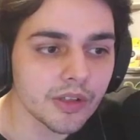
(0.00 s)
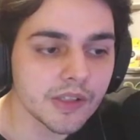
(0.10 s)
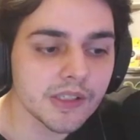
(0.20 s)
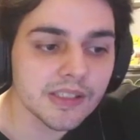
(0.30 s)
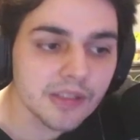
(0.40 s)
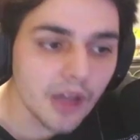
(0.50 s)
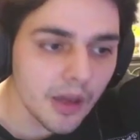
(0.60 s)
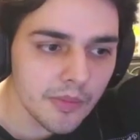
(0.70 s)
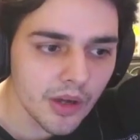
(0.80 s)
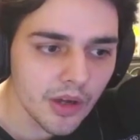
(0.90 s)

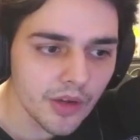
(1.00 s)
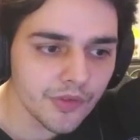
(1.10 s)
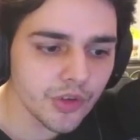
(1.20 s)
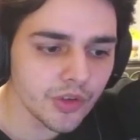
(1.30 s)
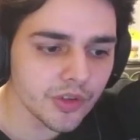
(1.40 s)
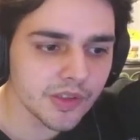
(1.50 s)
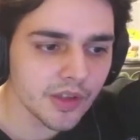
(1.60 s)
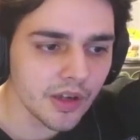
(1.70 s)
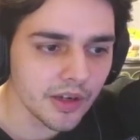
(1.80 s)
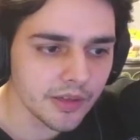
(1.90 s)
some of your
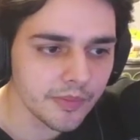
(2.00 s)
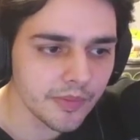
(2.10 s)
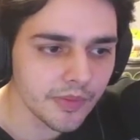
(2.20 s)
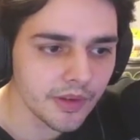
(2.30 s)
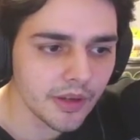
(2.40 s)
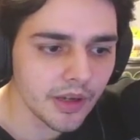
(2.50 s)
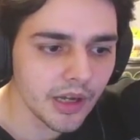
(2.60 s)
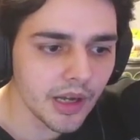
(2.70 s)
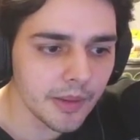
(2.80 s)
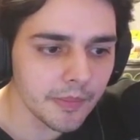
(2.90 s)
design.
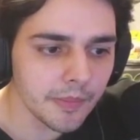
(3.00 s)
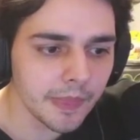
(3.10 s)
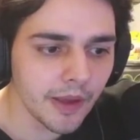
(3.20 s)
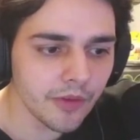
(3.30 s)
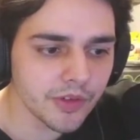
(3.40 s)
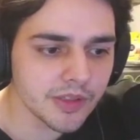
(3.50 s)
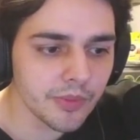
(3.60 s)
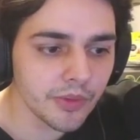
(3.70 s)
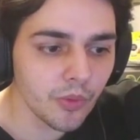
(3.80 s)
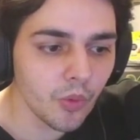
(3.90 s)
Now, for
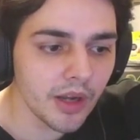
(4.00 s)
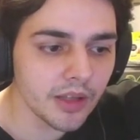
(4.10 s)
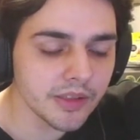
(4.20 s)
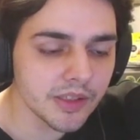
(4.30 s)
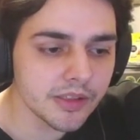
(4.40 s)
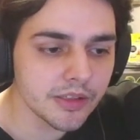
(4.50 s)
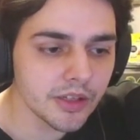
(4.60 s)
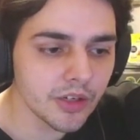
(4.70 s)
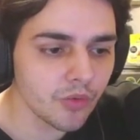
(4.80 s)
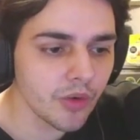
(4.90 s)
example, while these
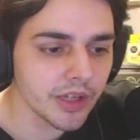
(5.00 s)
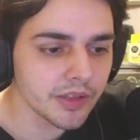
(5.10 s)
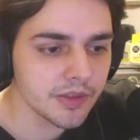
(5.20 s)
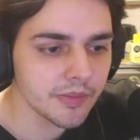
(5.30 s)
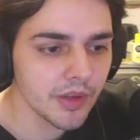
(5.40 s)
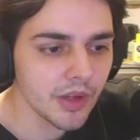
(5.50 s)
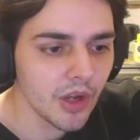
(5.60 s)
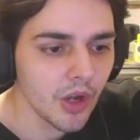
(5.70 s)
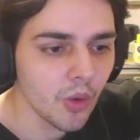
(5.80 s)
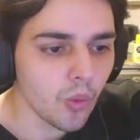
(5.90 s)
look great,
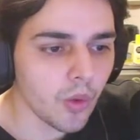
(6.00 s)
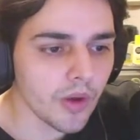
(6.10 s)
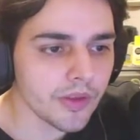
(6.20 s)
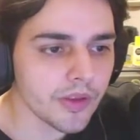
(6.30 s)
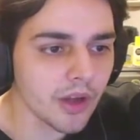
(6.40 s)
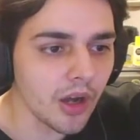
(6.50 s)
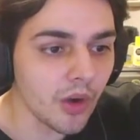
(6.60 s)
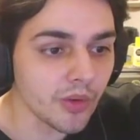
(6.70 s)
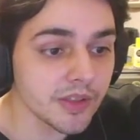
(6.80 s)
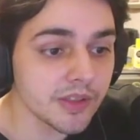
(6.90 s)
one thing...
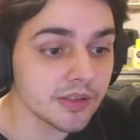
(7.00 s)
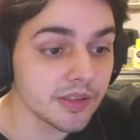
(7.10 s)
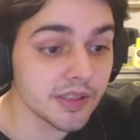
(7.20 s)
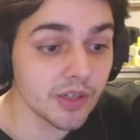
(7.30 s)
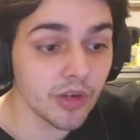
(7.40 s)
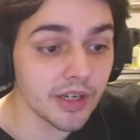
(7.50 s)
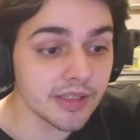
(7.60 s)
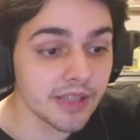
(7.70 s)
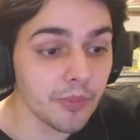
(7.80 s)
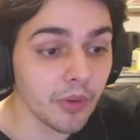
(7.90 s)
Oh, this is a great
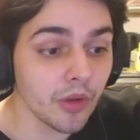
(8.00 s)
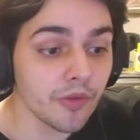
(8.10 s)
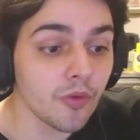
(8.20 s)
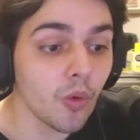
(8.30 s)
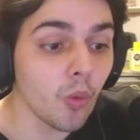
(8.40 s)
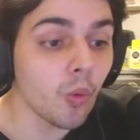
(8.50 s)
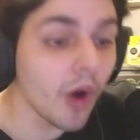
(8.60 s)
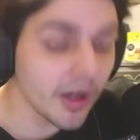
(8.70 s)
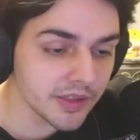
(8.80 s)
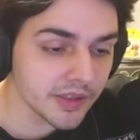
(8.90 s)
example of
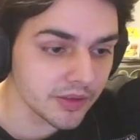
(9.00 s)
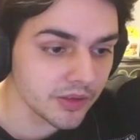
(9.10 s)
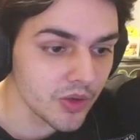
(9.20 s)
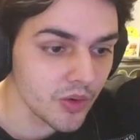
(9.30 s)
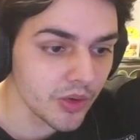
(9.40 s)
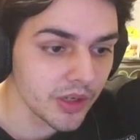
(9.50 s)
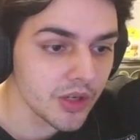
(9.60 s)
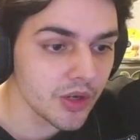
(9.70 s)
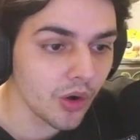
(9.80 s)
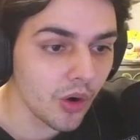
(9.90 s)
what to do
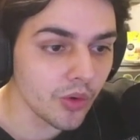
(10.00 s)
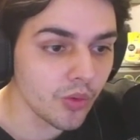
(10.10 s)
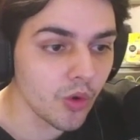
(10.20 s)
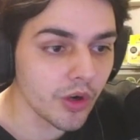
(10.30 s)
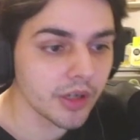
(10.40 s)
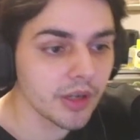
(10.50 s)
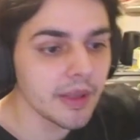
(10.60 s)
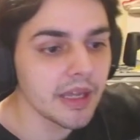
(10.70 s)
in your own work.